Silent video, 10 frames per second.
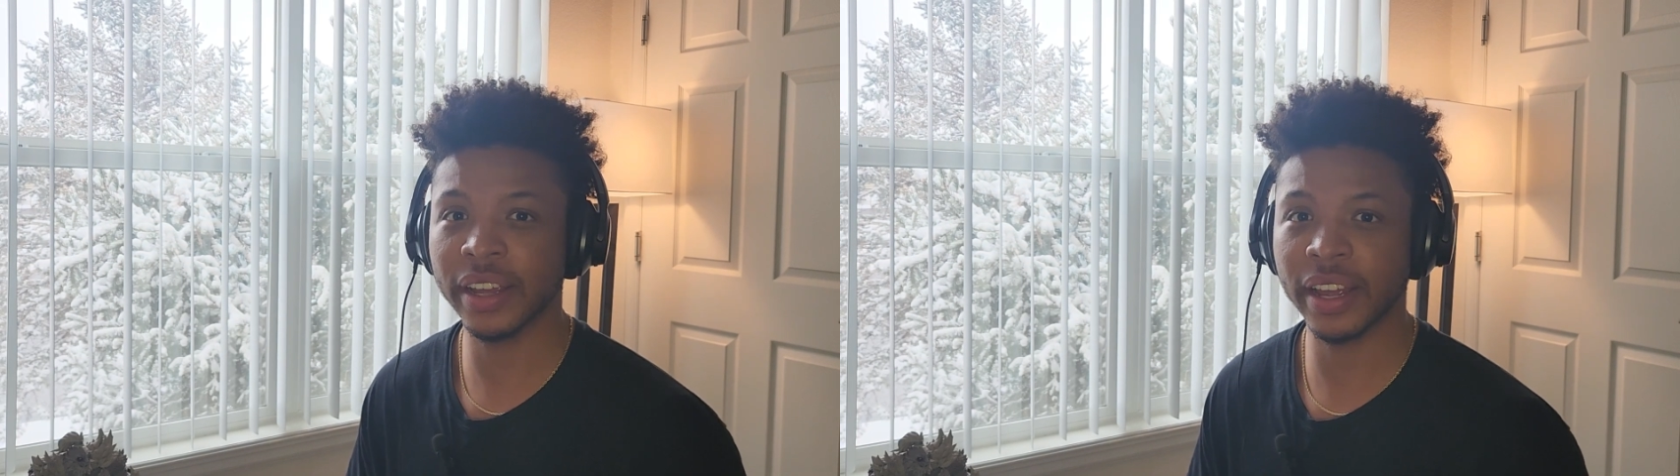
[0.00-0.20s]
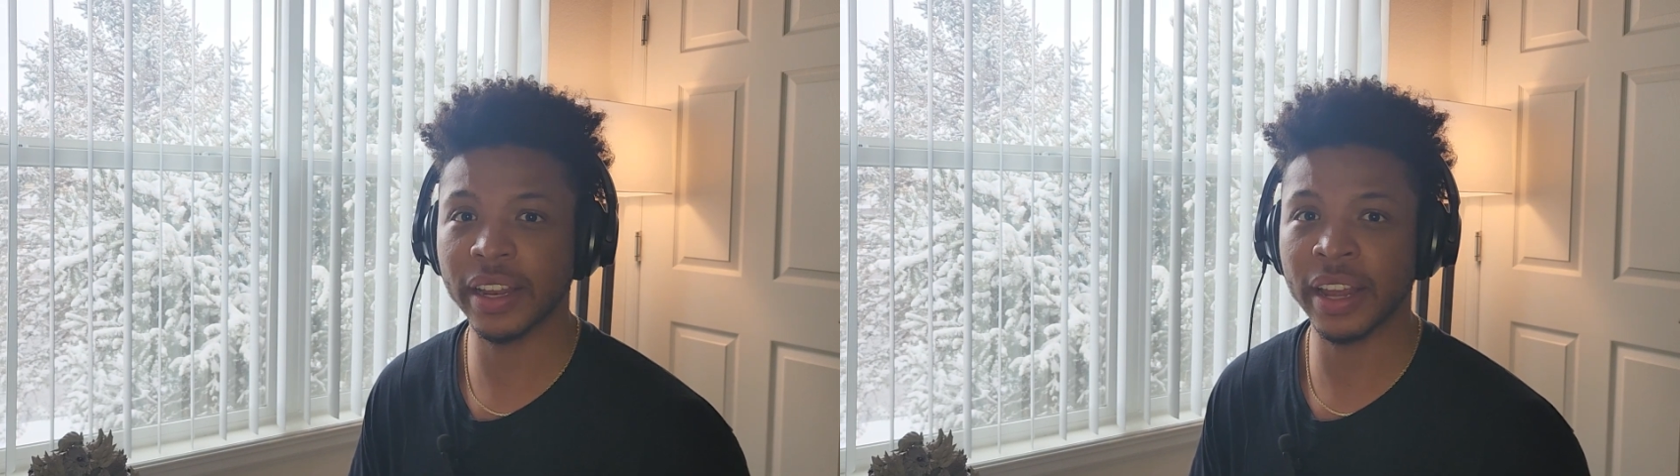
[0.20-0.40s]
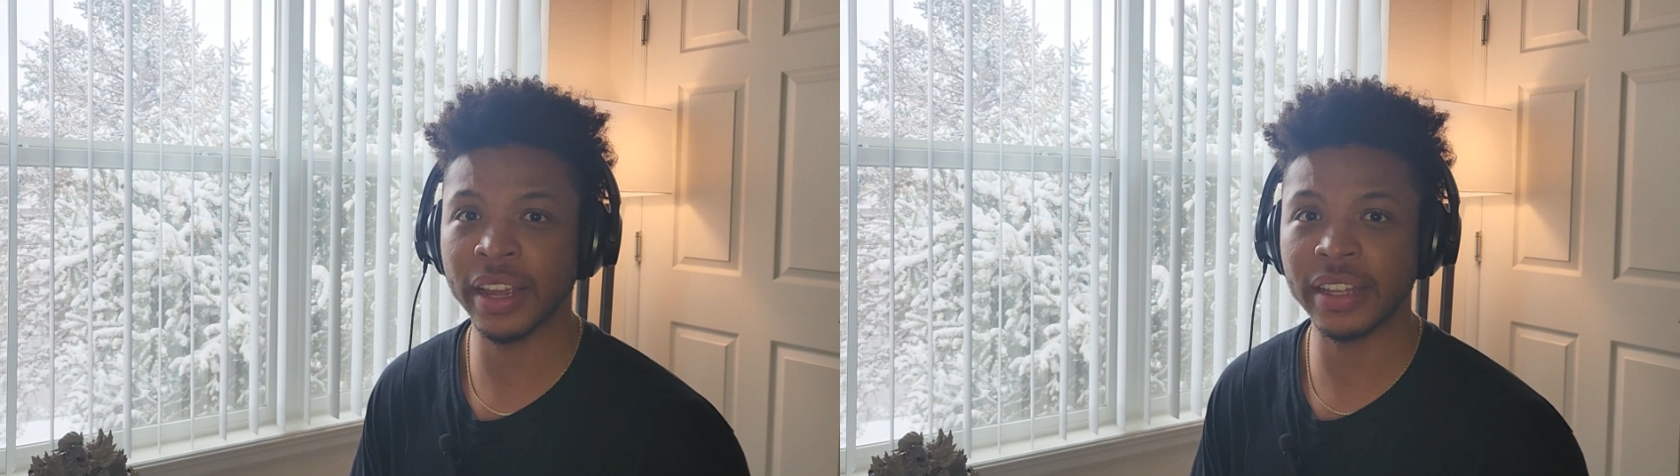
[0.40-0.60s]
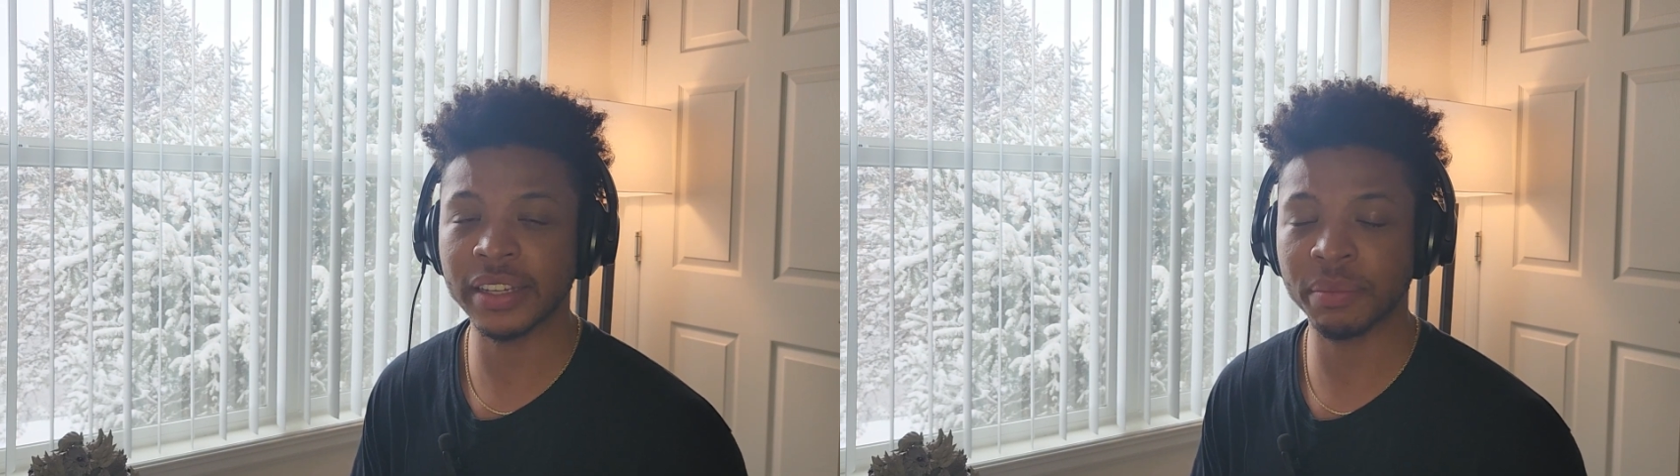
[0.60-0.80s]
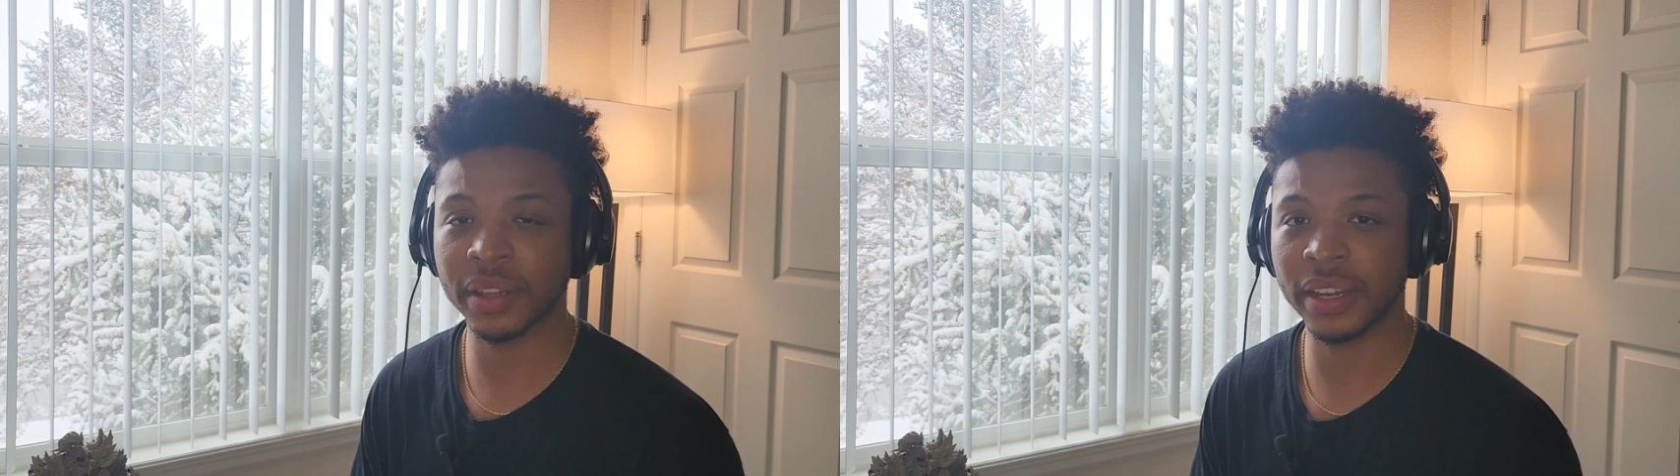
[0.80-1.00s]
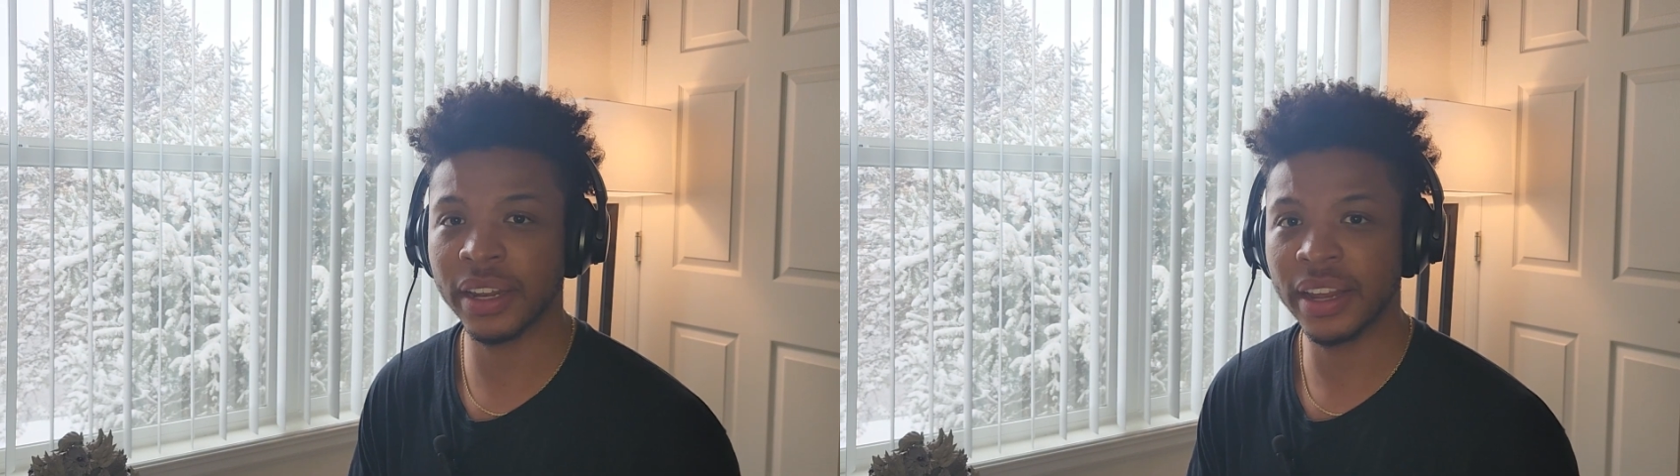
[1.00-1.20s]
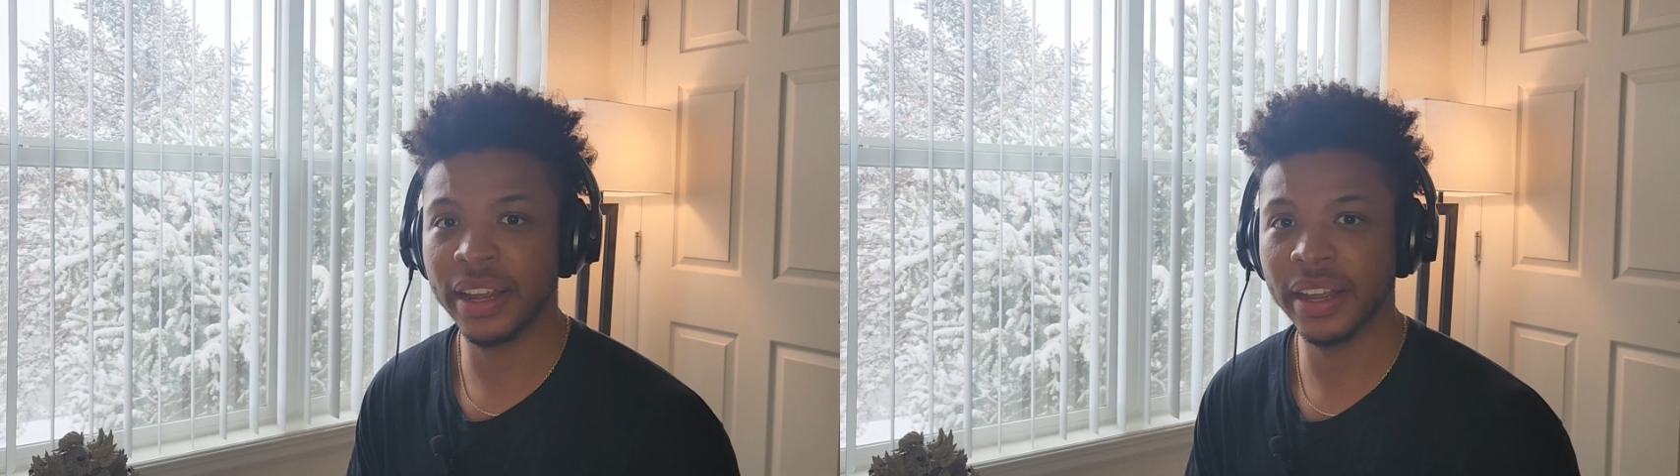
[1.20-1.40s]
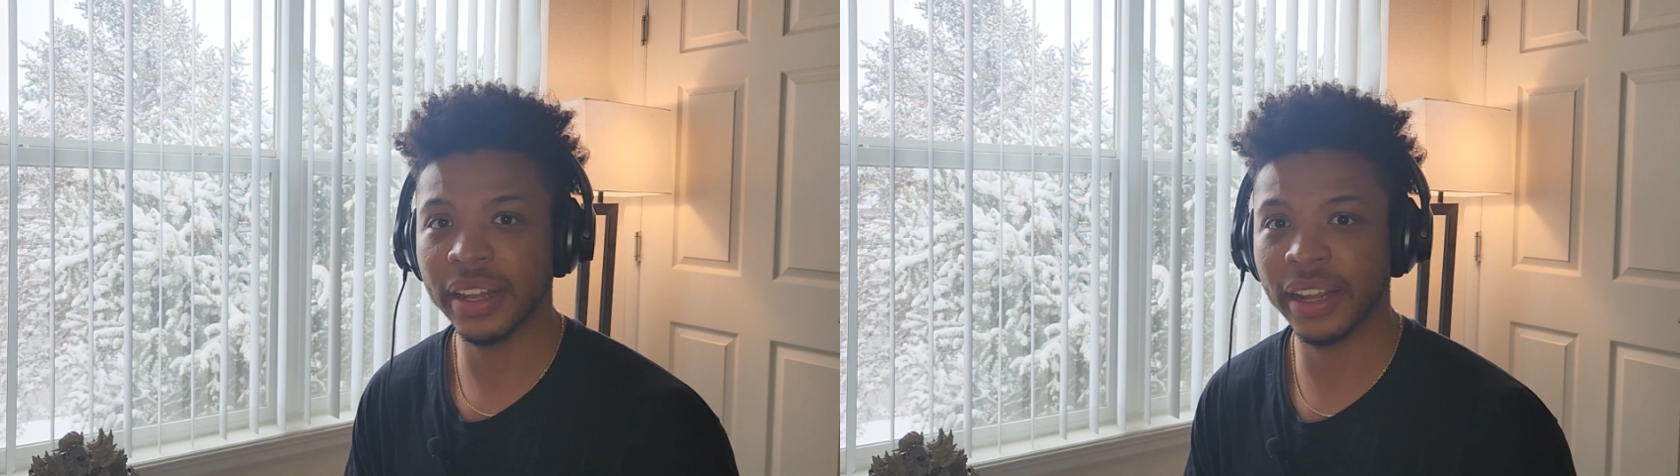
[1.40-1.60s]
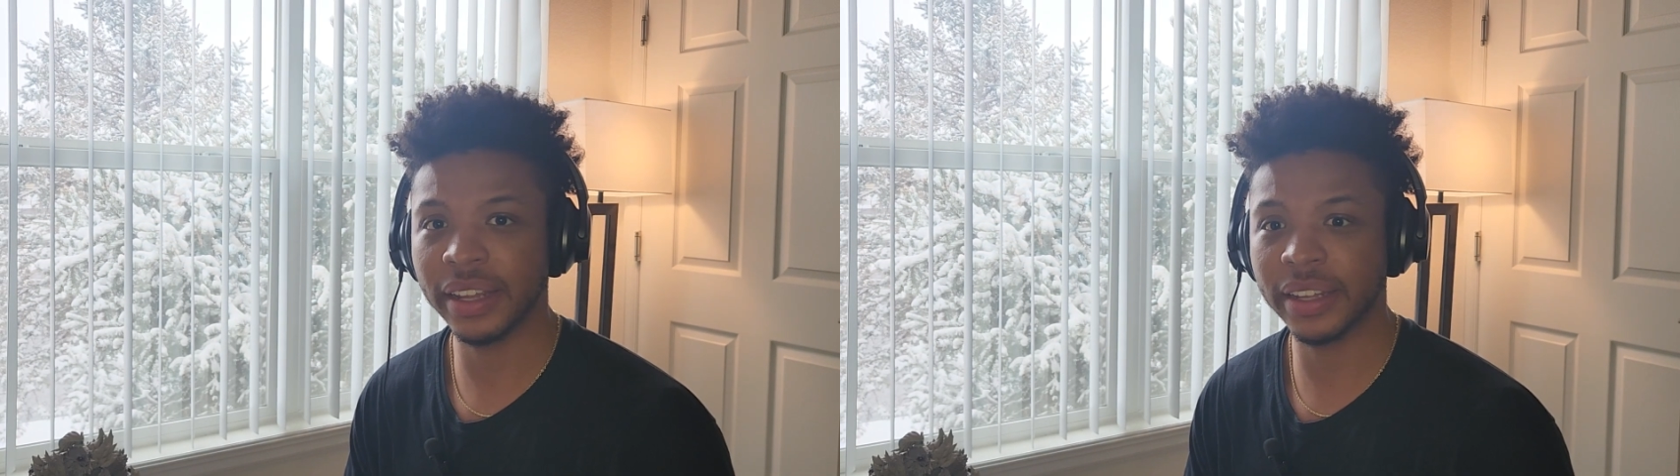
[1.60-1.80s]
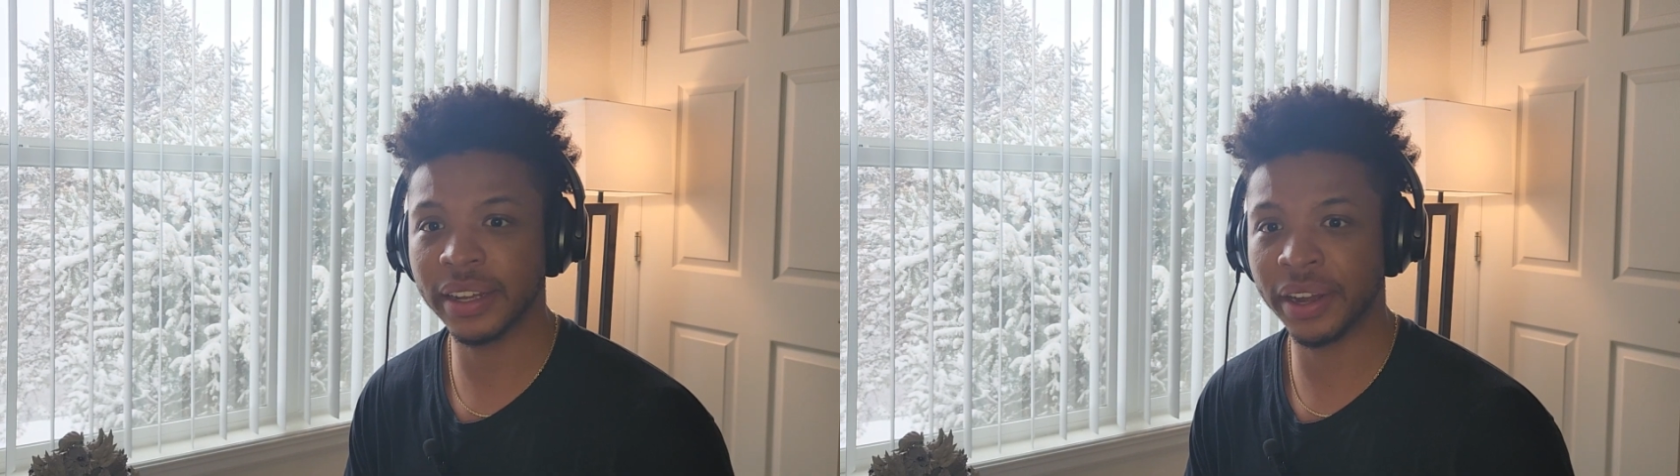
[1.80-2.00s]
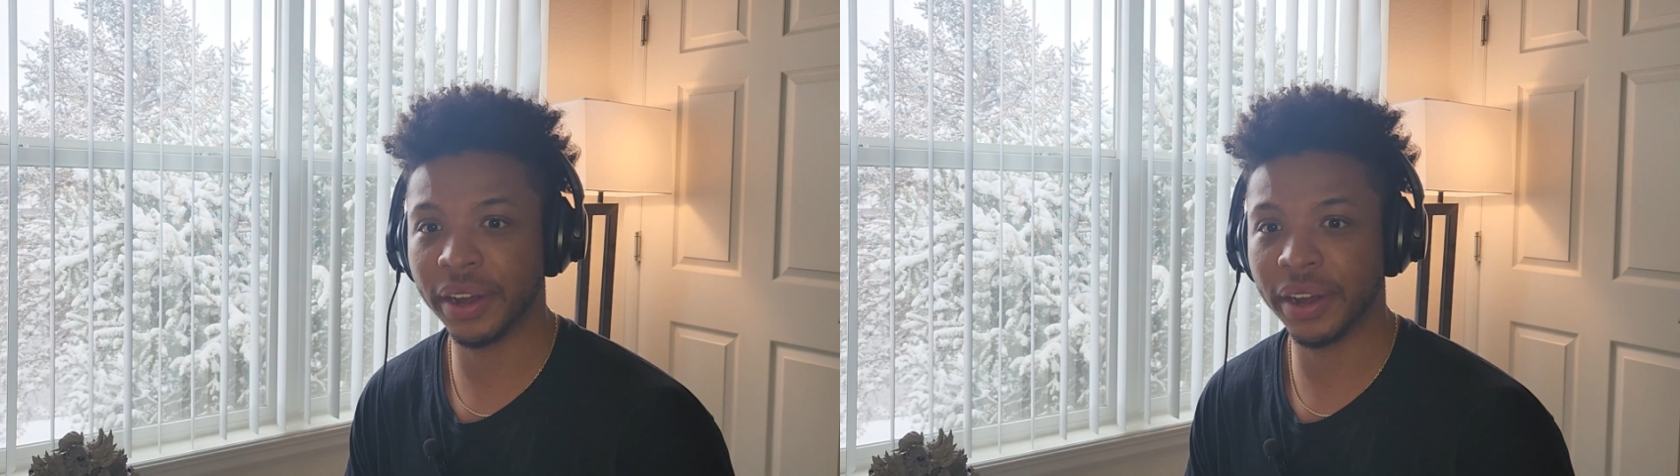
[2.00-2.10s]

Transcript: get something like